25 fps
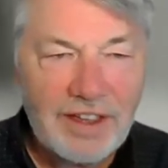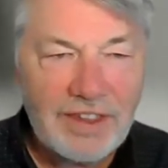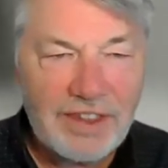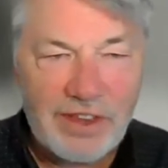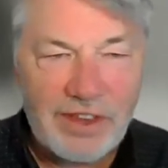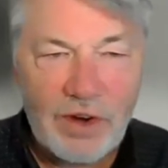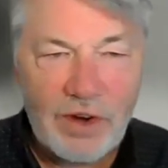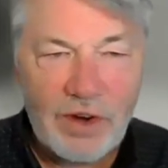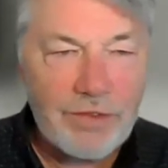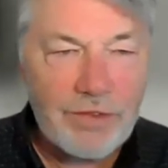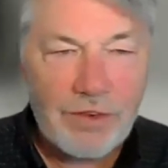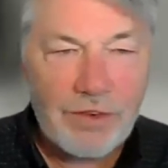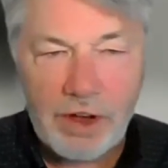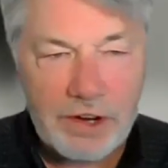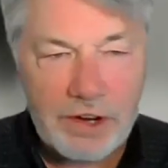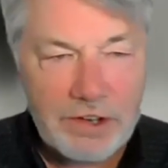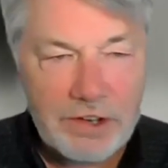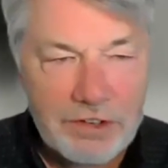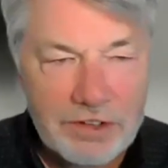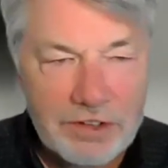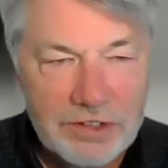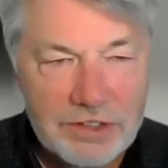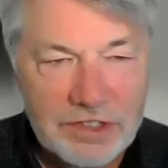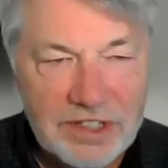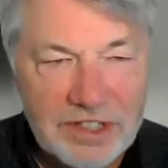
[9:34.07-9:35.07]
the over
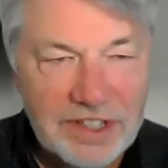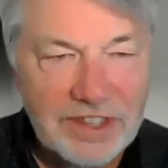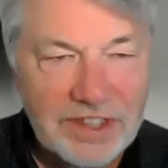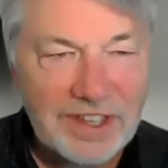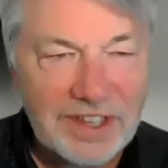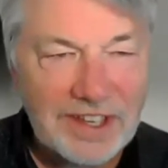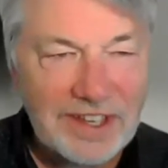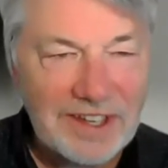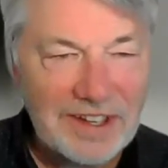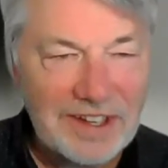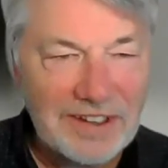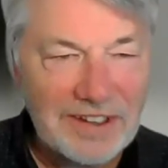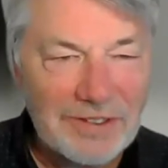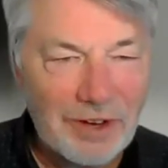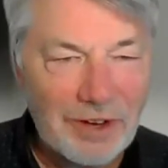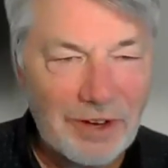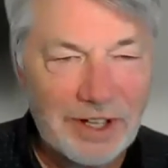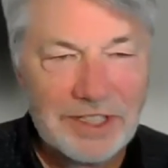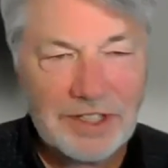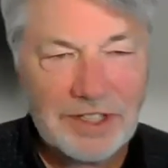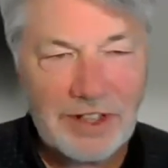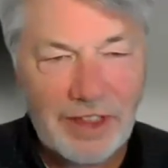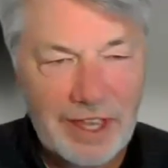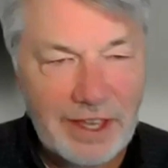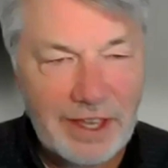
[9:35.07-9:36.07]
unders the
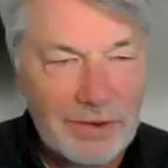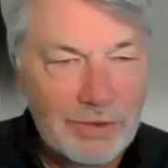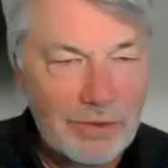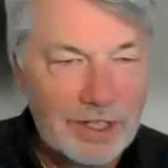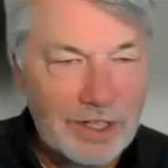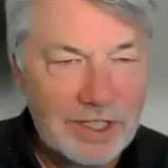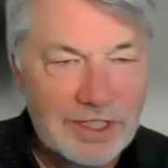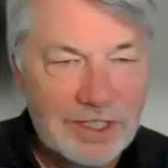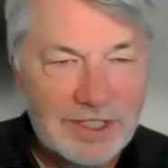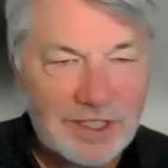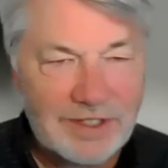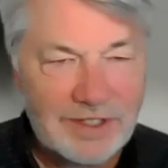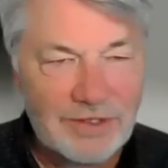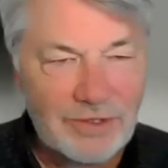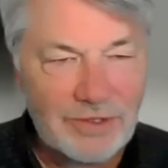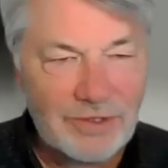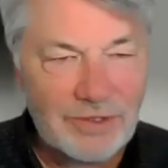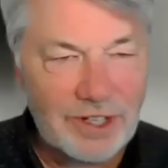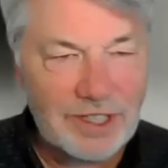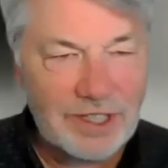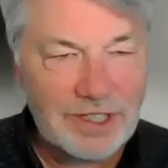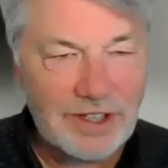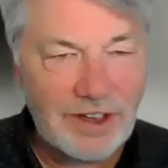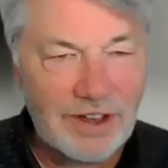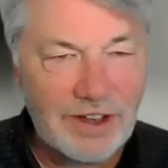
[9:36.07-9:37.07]
what's late what's
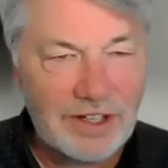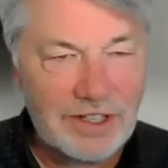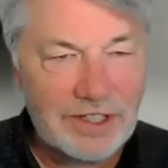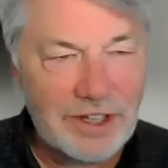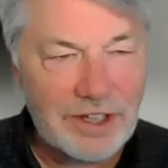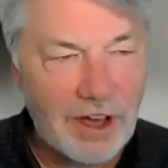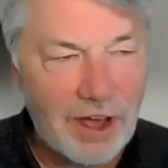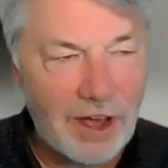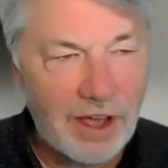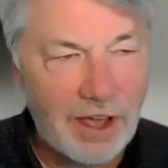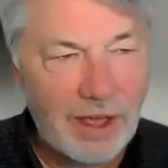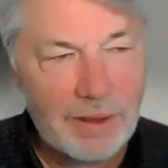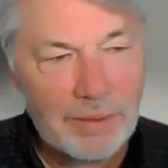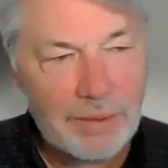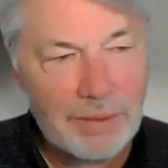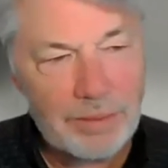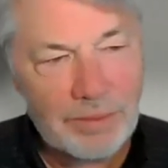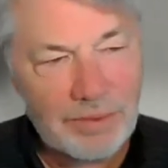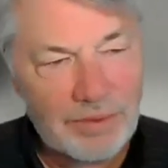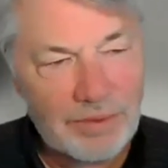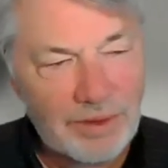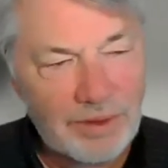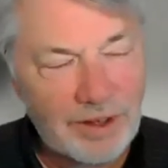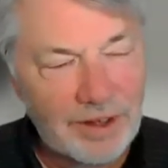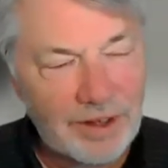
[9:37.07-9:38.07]
what's on
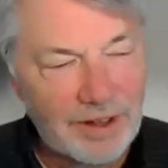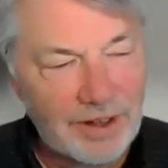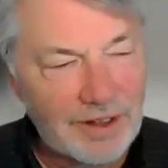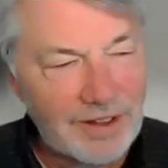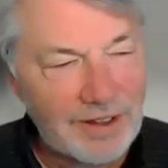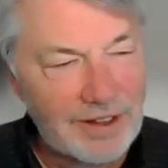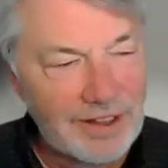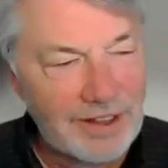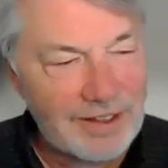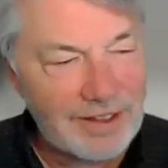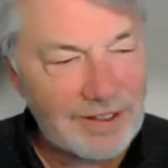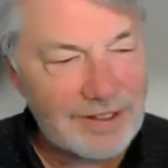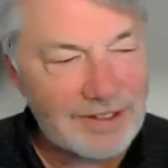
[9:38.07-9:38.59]
time uh,